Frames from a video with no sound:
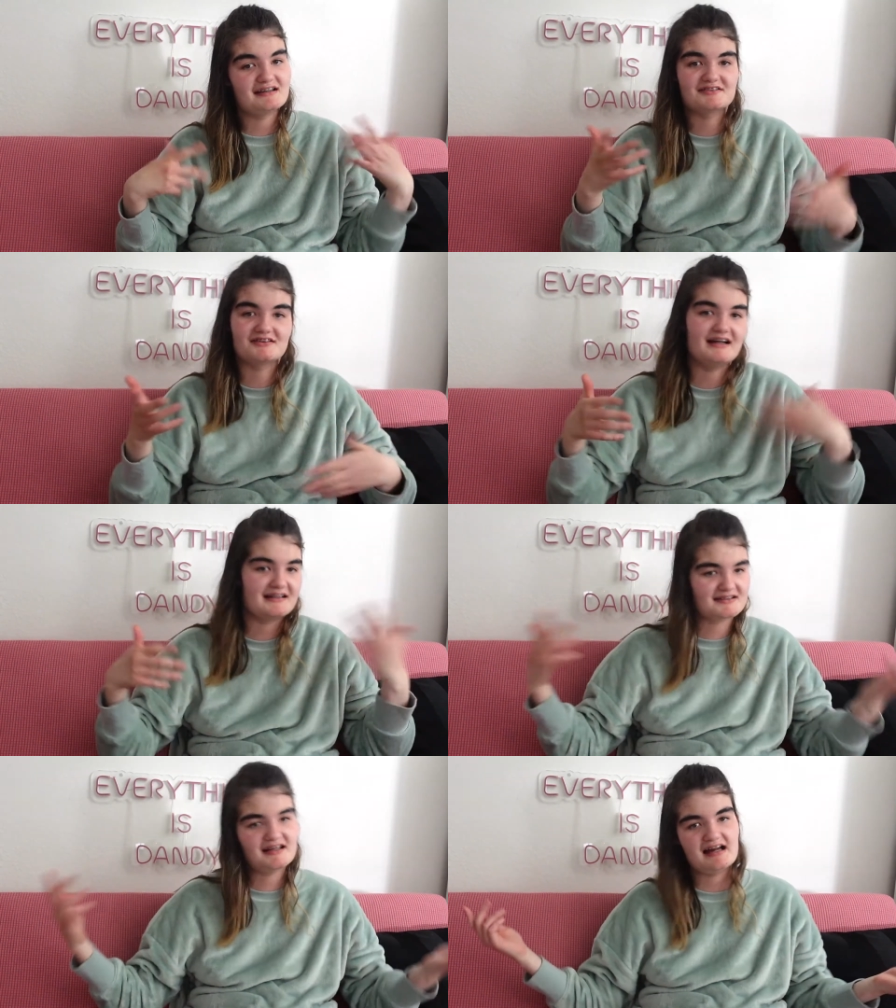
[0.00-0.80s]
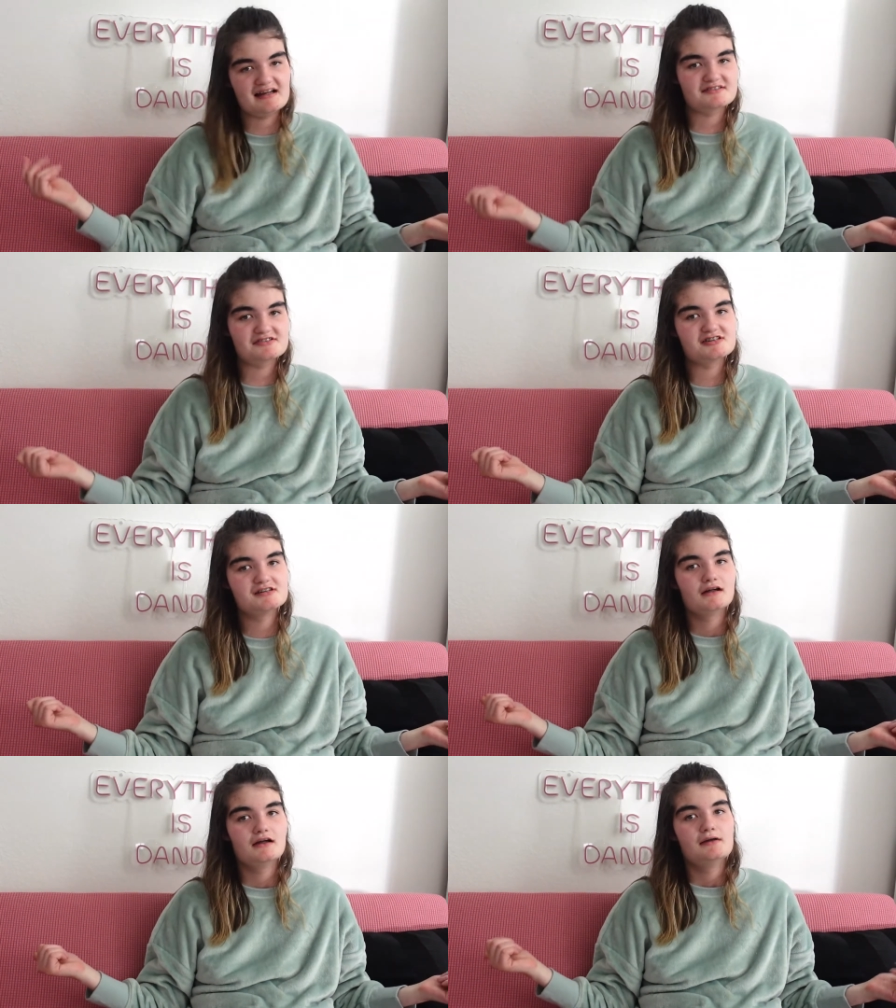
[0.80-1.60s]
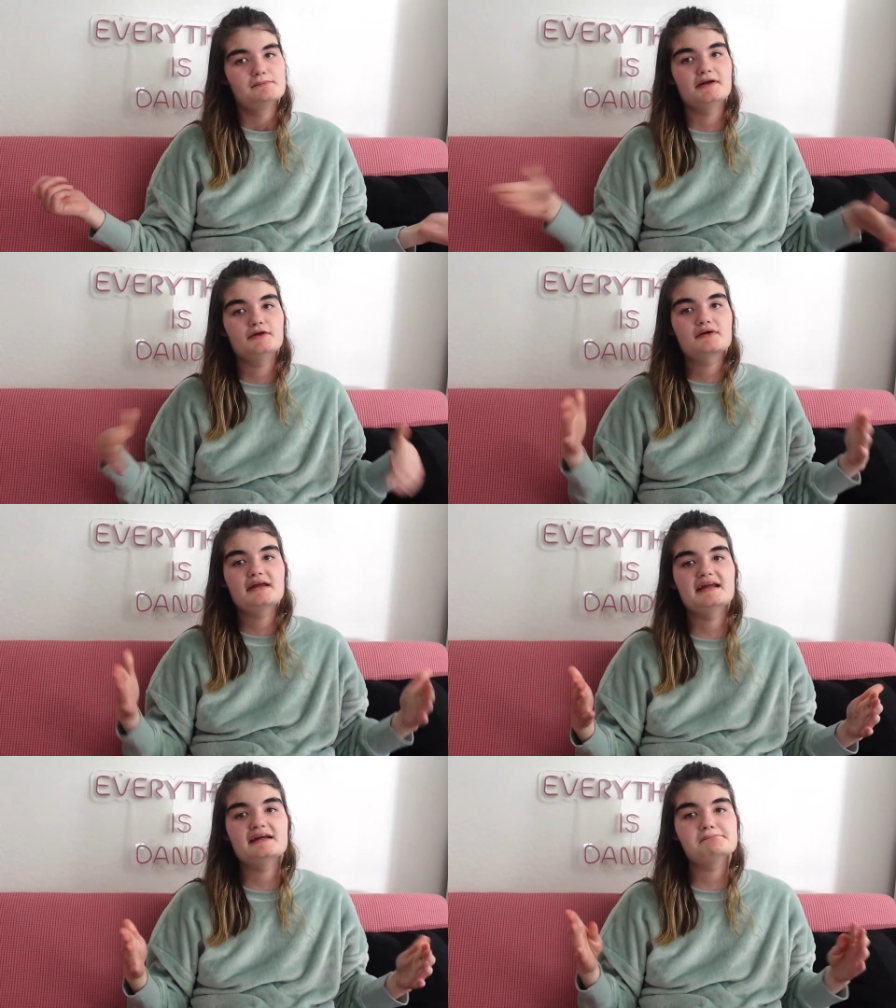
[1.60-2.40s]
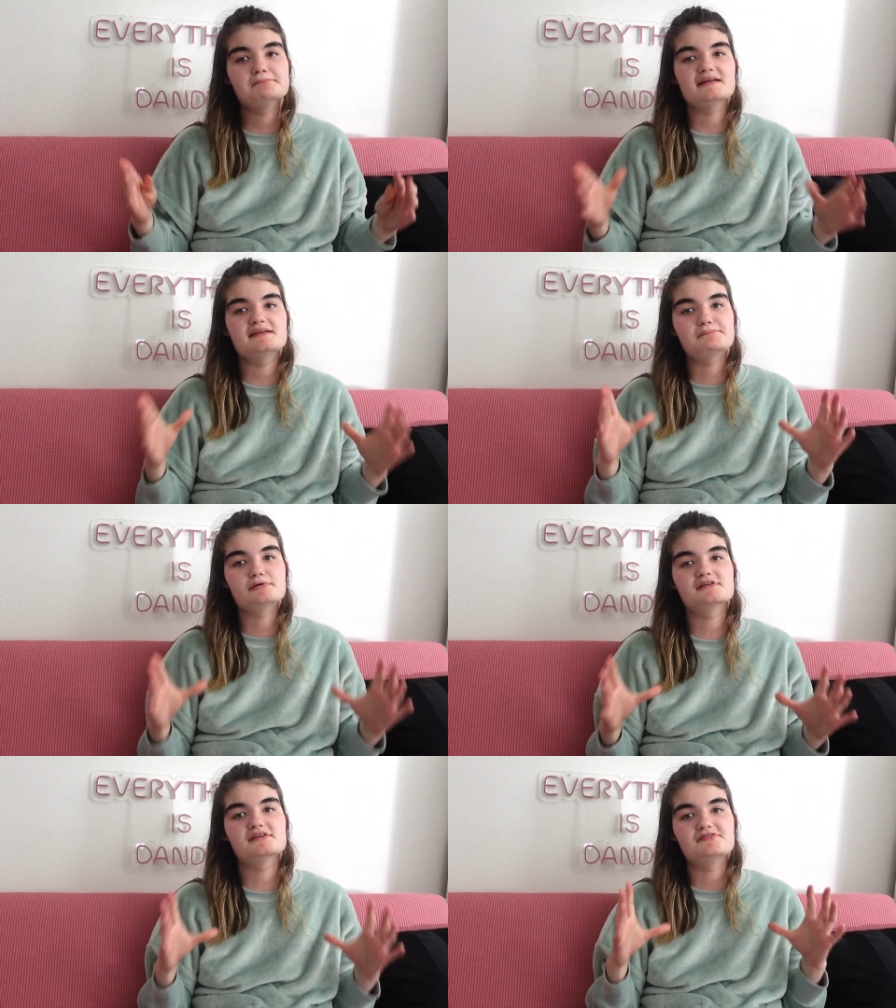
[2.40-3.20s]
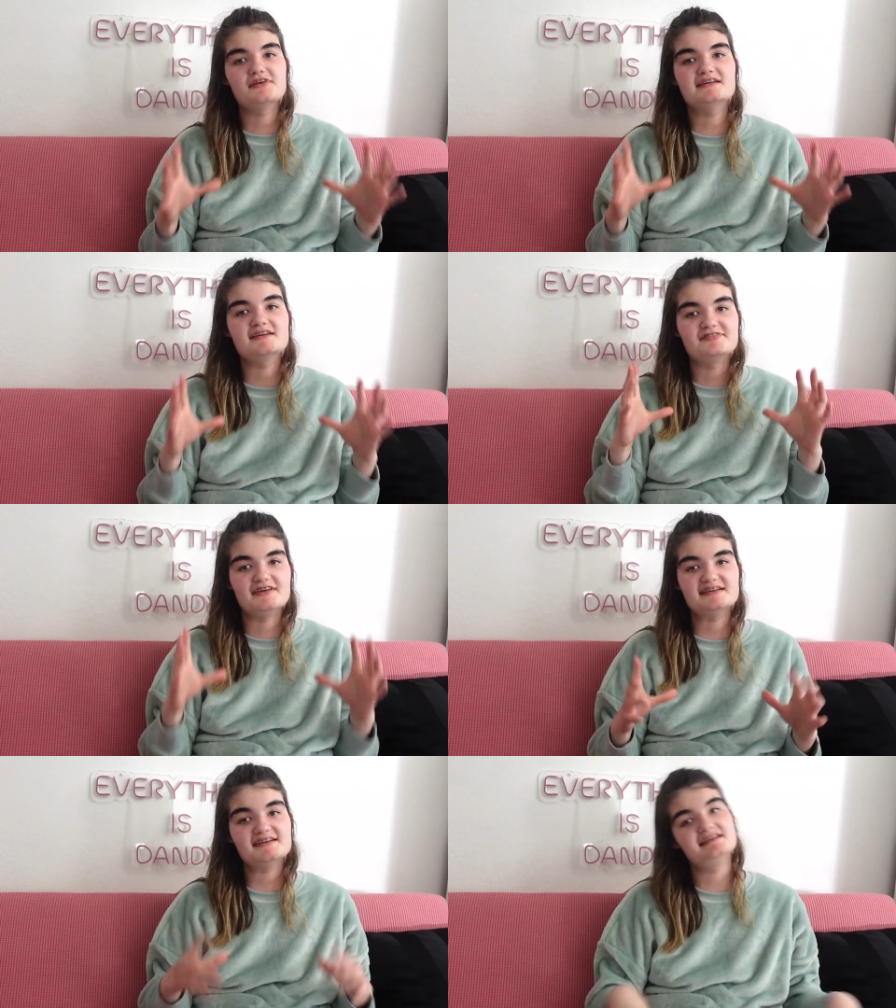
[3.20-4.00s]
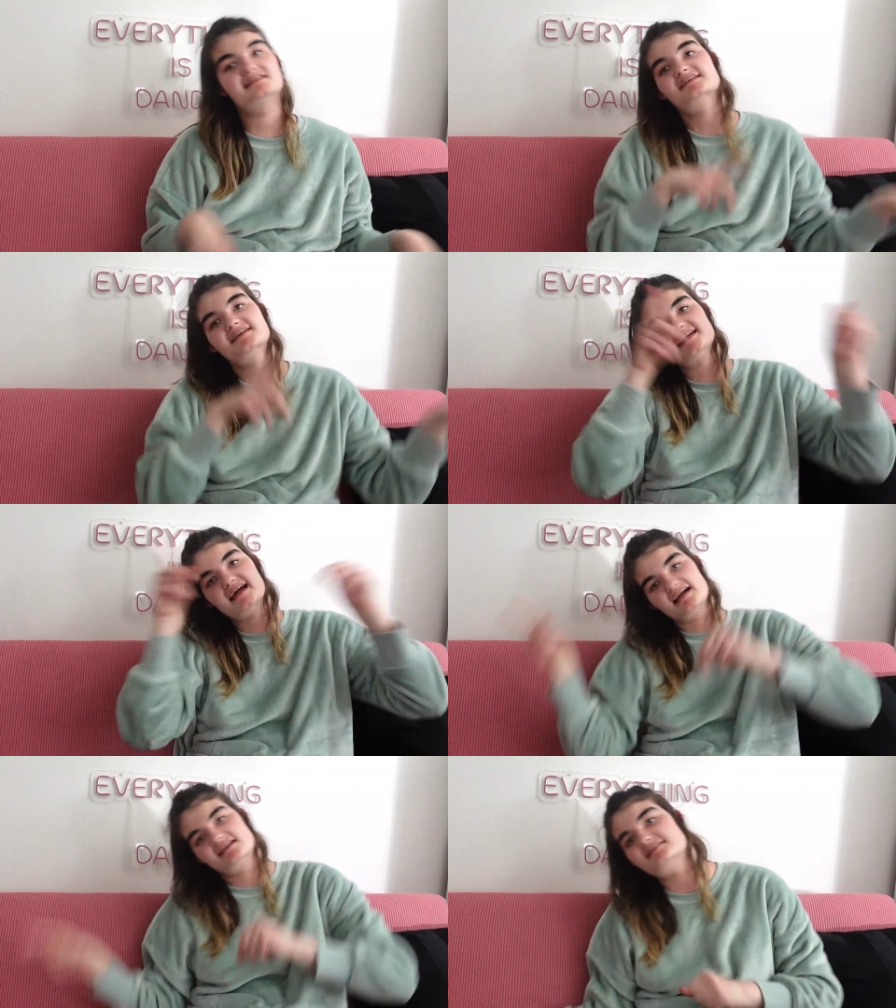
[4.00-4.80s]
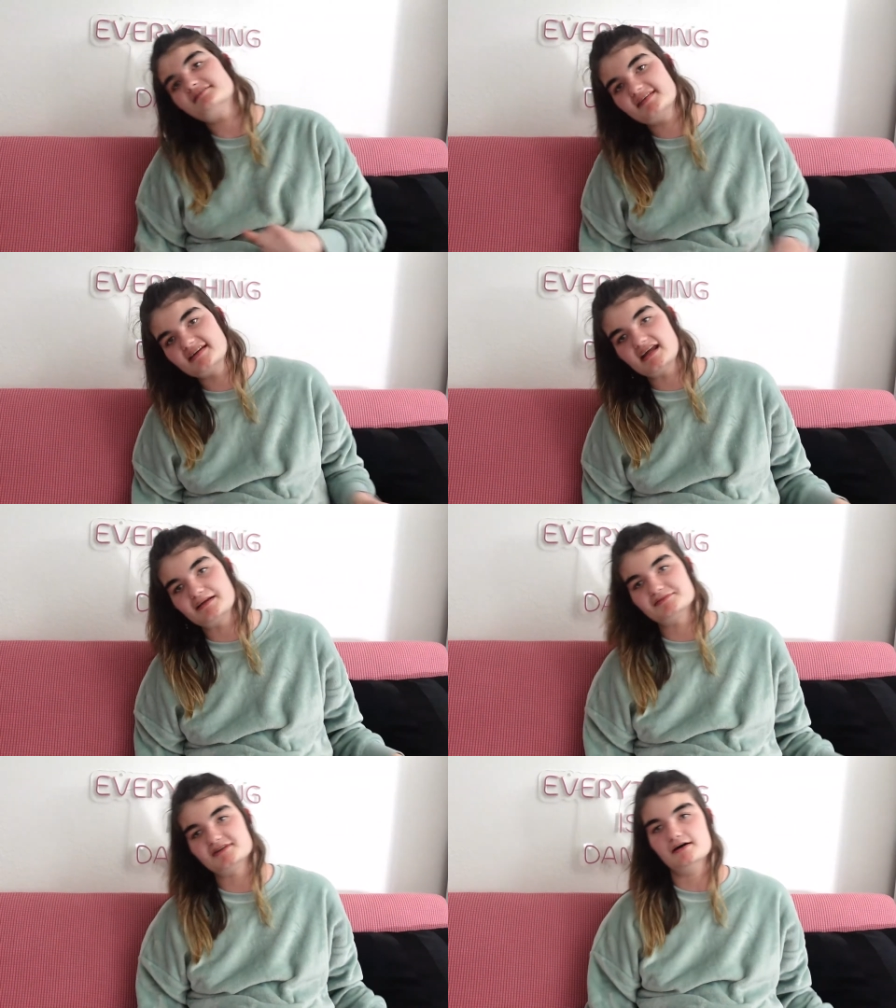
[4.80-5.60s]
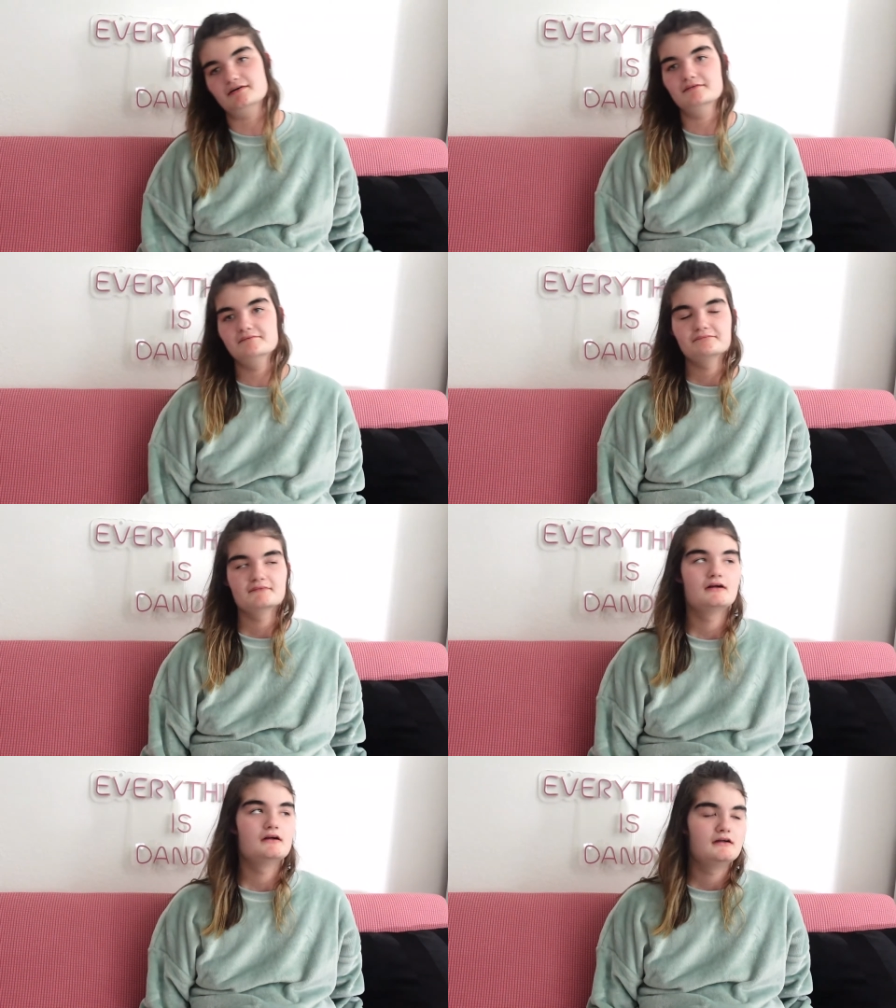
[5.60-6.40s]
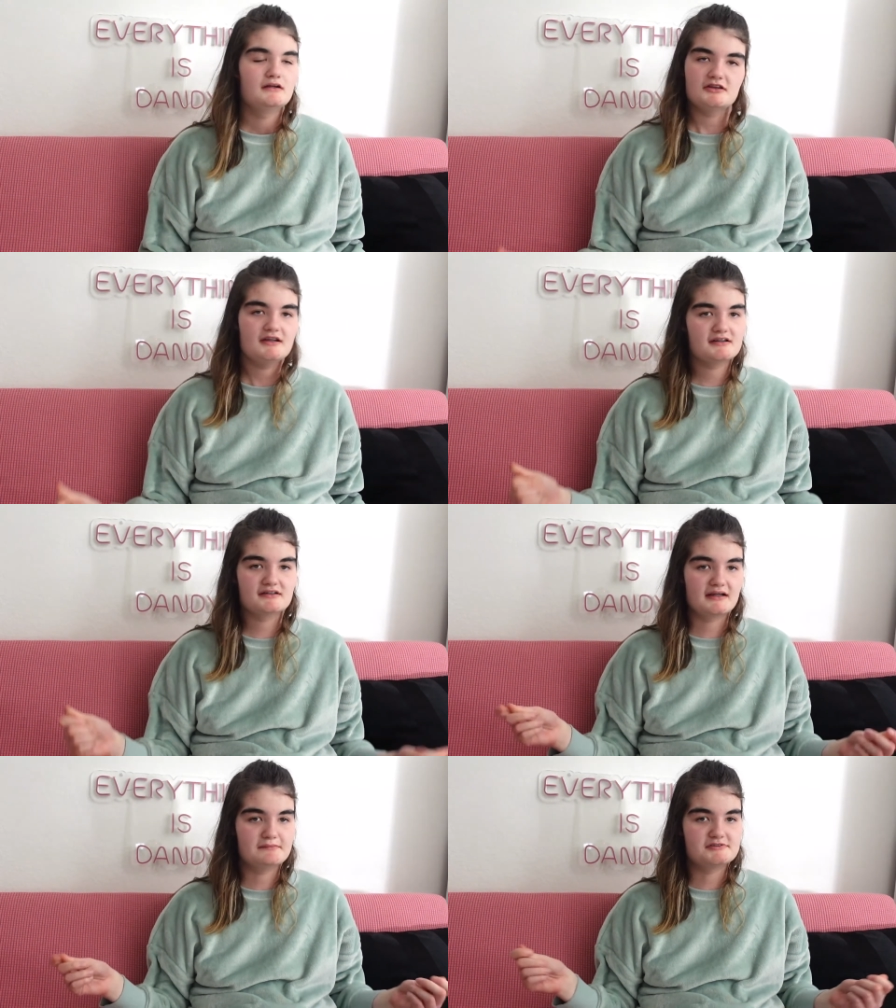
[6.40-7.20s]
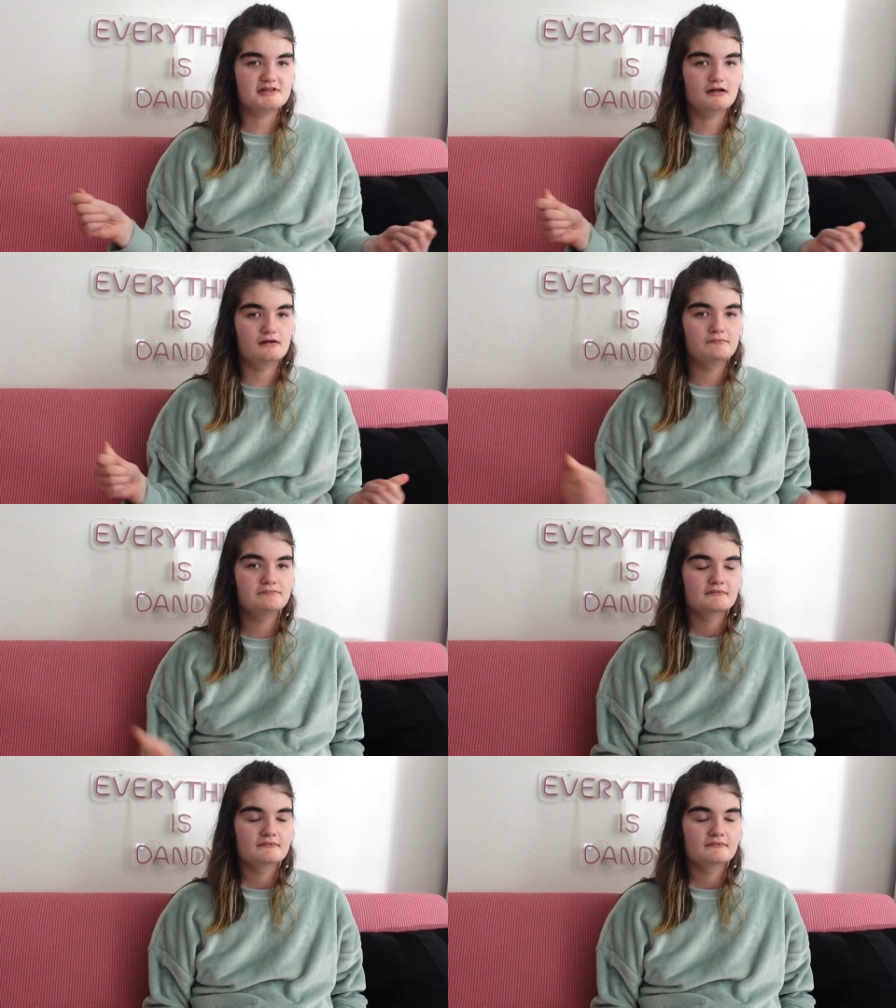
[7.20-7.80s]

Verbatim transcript: It's like text, but you can't meet the person face to face until the end of the game show. It's like a game show.